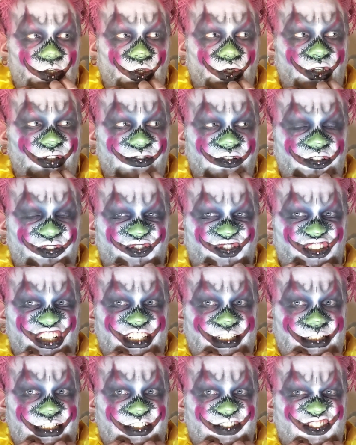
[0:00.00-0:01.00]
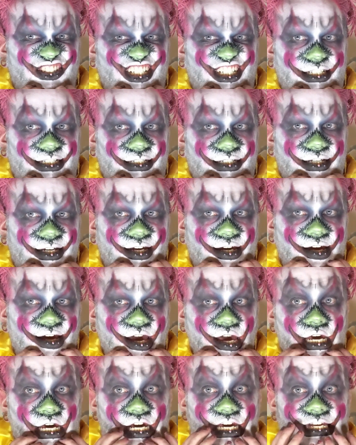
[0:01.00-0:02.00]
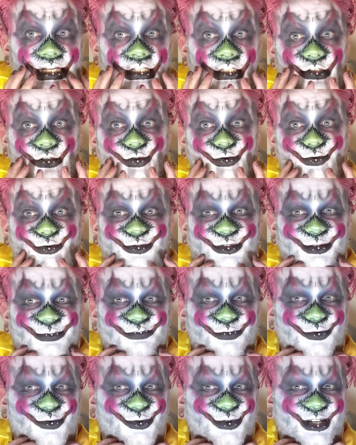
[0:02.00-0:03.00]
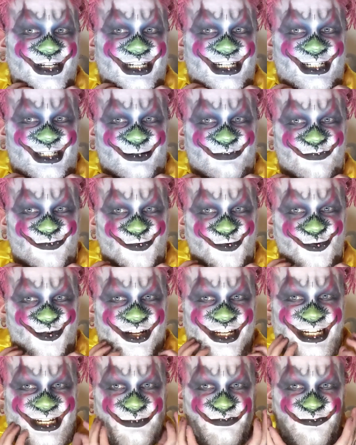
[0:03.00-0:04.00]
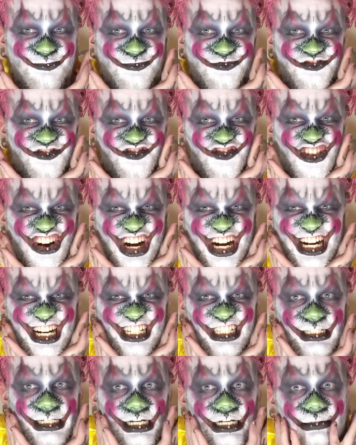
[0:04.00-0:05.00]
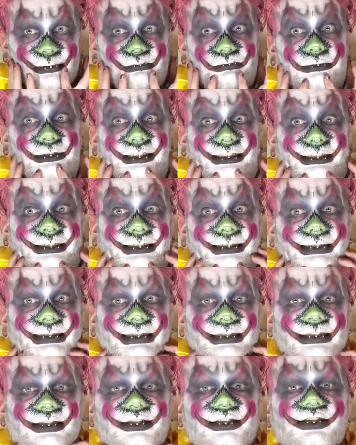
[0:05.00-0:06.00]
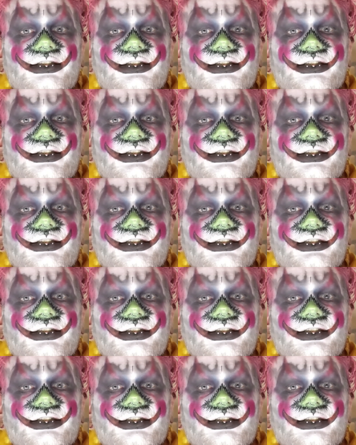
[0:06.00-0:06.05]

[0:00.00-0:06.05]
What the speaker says: or if you're really into spooky things like me,